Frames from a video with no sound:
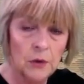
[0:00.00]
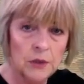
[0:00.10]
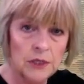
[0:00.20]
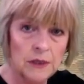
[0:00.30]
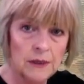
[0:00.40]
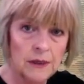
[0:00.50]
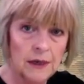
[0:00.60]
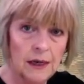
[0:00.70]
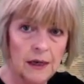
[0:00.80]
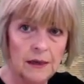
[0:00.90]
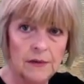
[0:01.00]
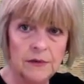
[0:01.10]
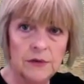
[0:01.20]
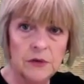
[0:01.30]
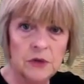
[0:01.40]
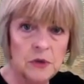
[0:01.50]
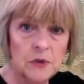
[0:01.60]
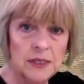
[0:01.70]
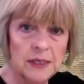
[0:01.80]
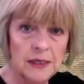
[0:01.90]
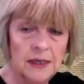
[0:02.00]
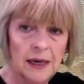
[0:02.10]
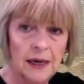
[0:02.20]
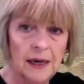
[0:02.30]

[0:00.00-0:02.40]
Order and duty